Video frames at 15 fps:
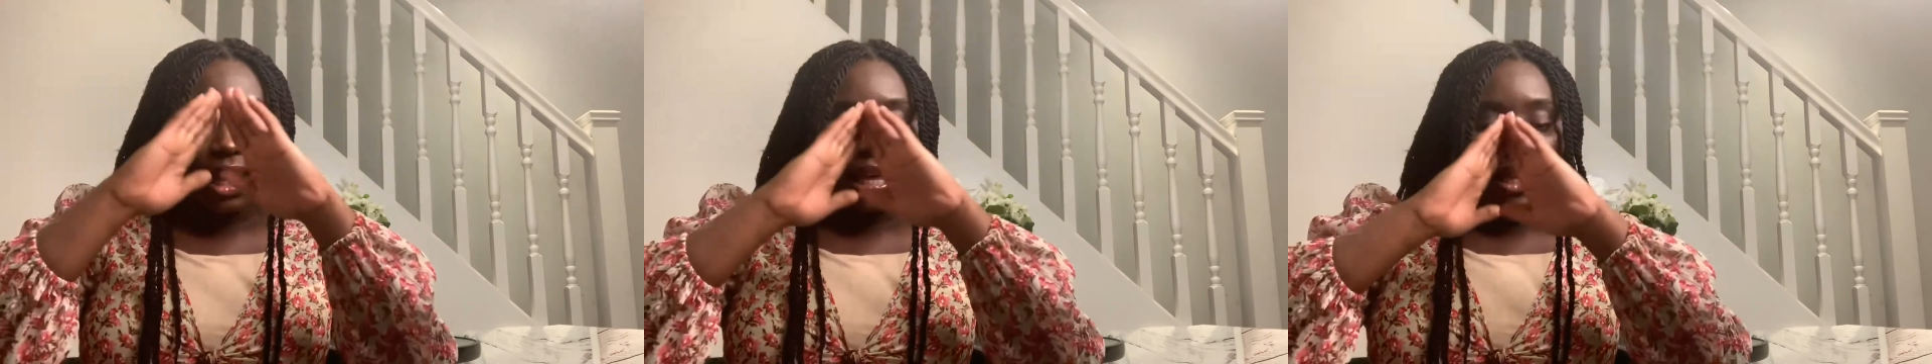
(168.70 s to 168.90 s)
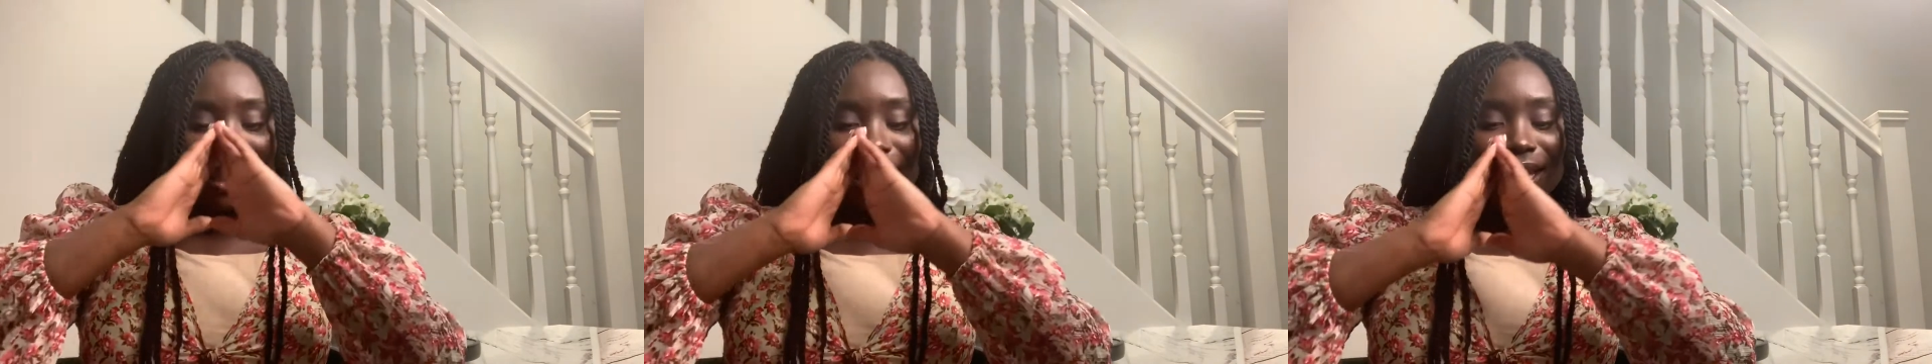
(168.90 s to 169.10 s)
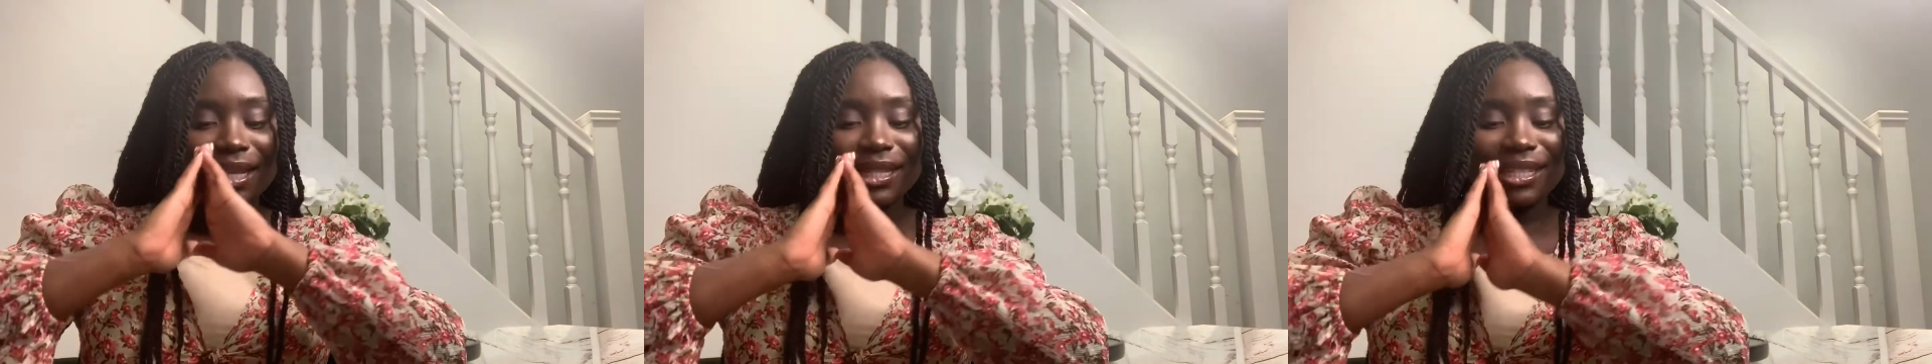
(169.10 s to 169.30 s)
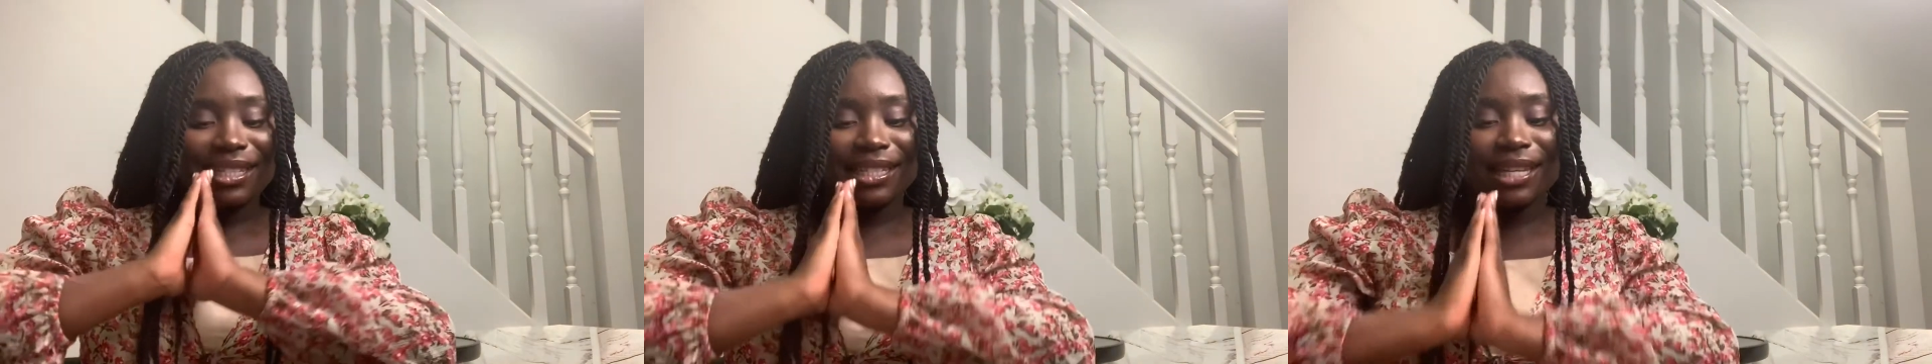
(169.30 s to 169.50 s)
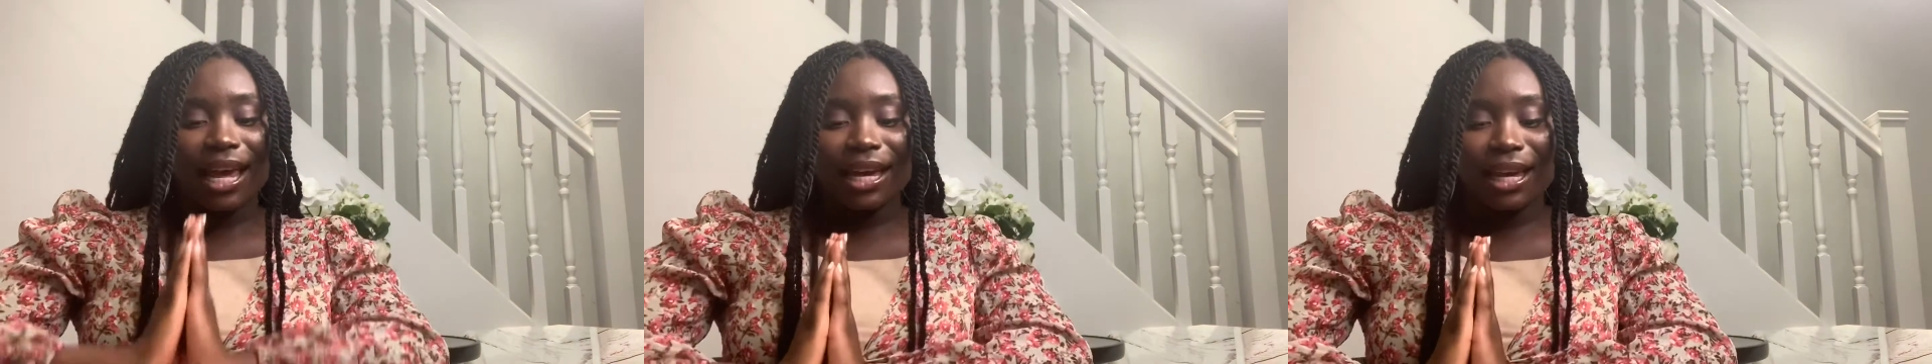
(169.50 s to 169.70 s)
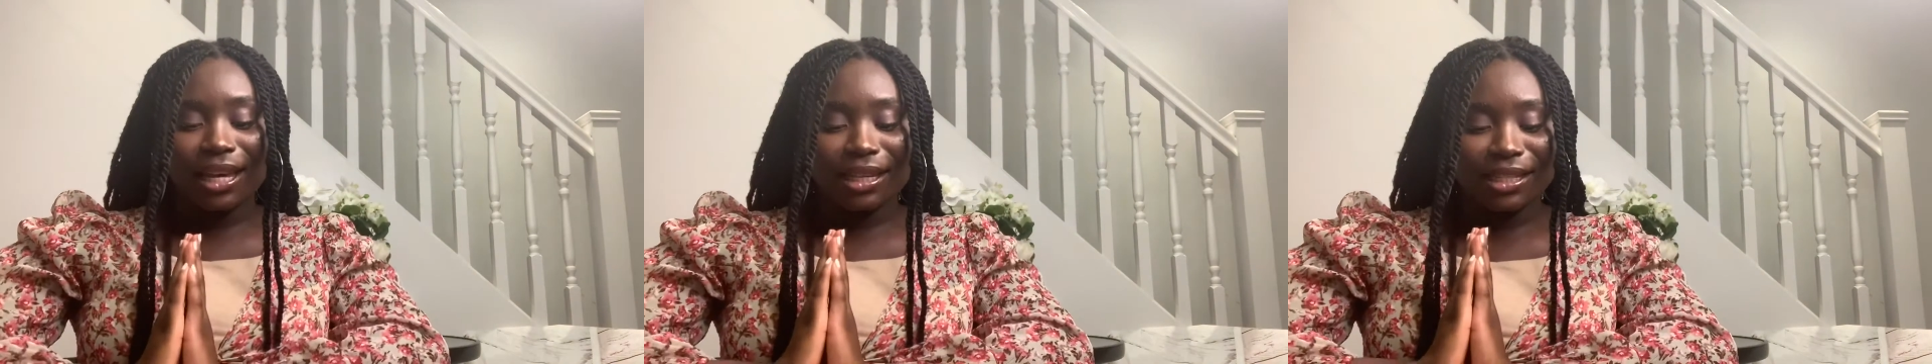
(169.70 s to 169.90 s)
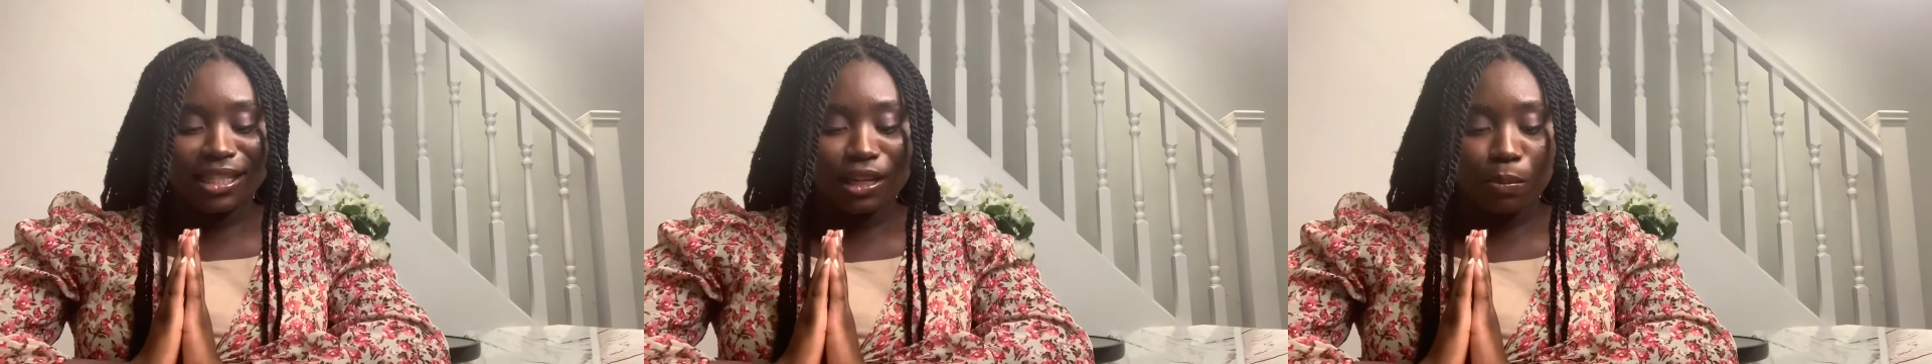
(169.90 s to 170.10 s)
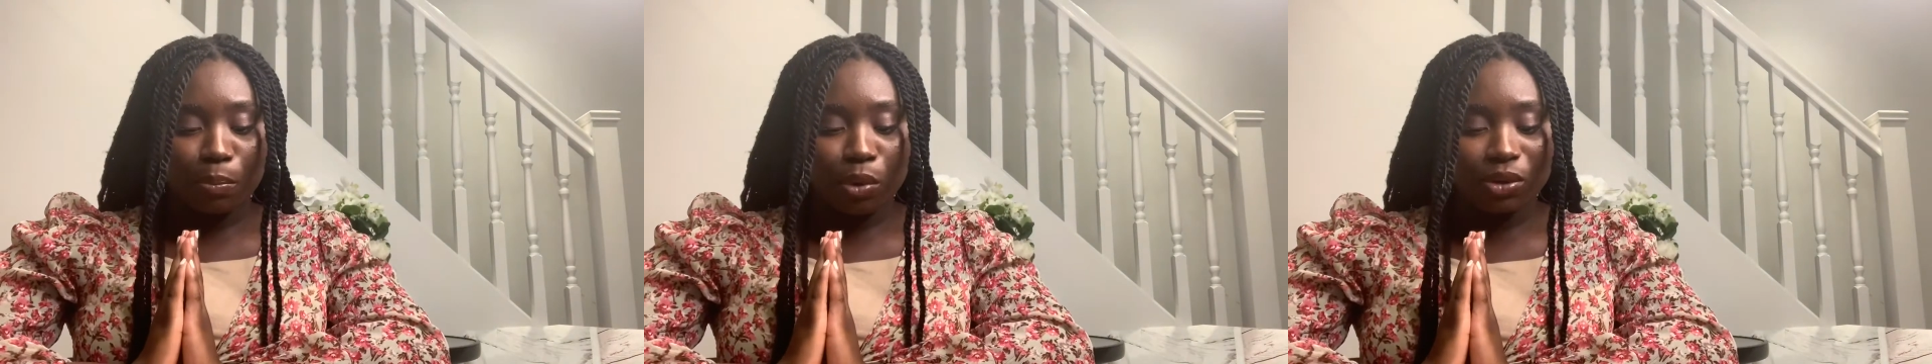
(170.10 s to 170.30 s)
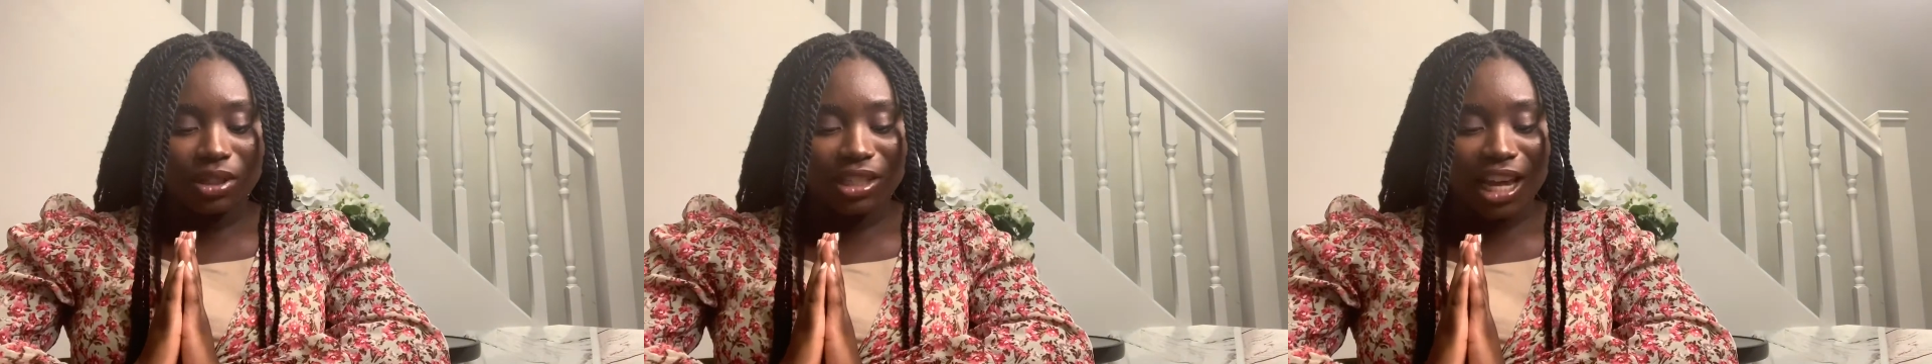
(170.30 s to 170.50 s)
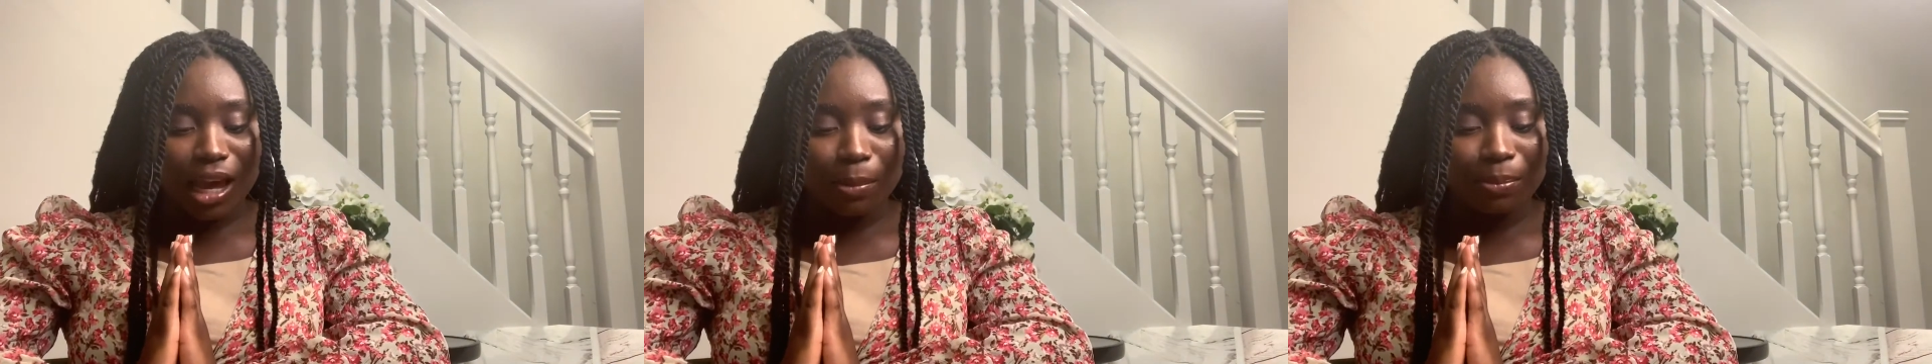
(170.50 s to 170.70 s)
The second simple
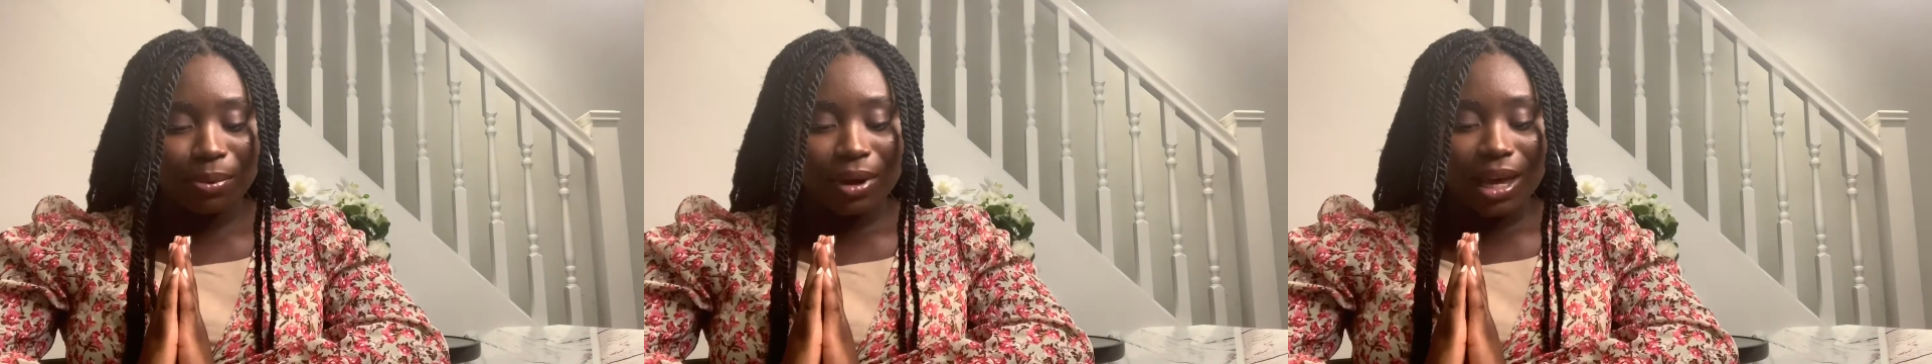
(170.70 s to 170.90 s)
step,